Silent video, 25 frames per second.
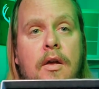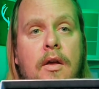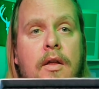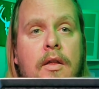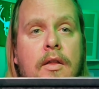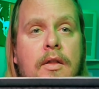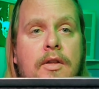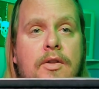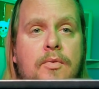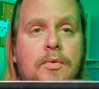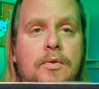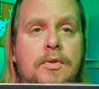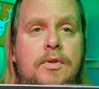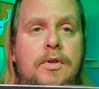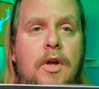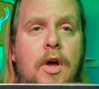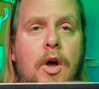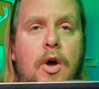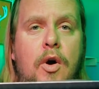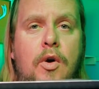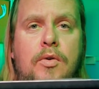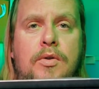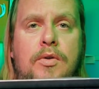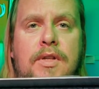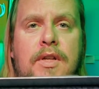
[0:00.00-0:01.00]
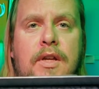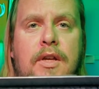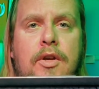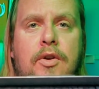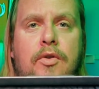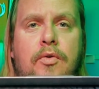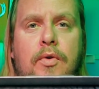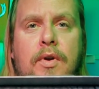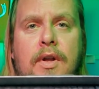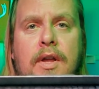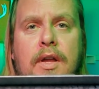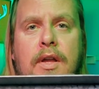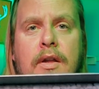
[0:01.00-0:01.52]
This one's the OD
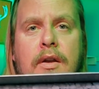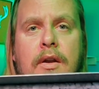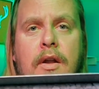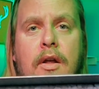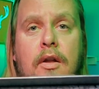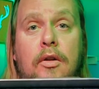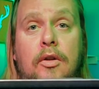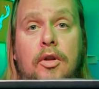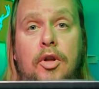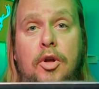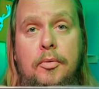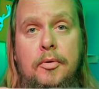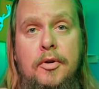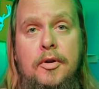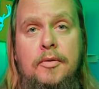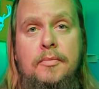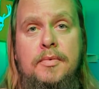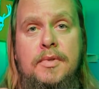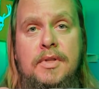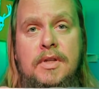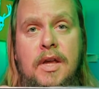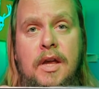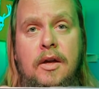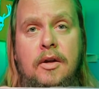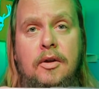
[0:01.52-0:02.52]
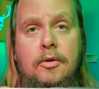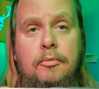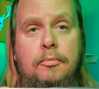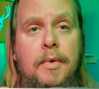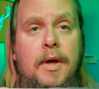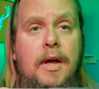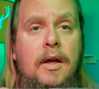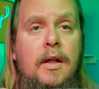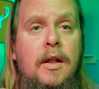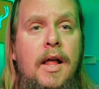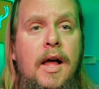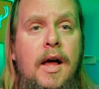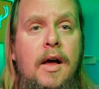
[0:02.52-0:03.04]
green aluminum scaled
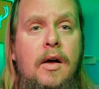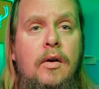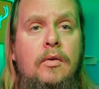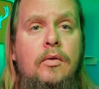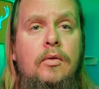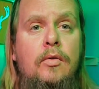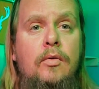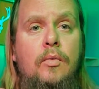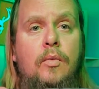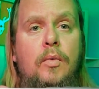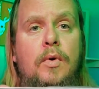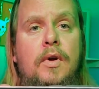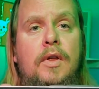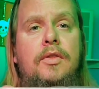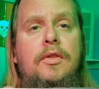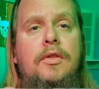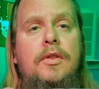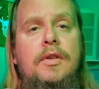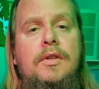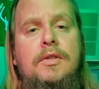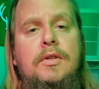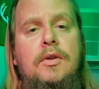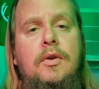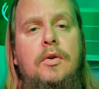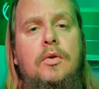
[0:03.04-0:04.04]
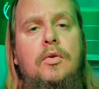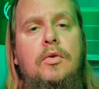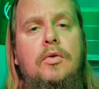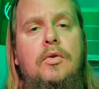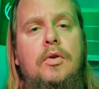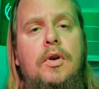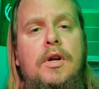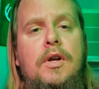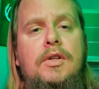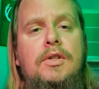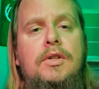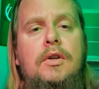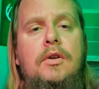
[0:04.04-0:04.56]
bailout with the skull
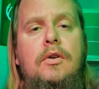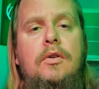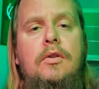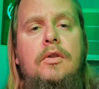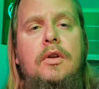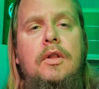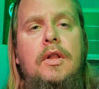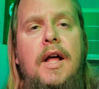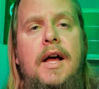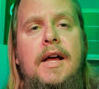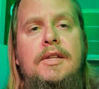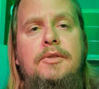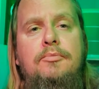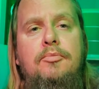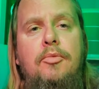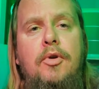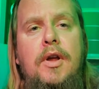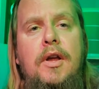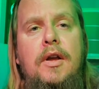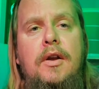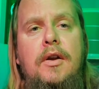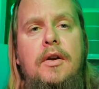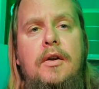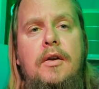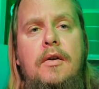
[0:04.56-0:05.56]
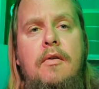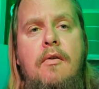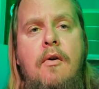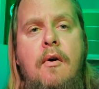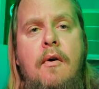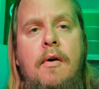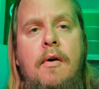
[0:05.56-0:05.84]
crusher, the glass breaker.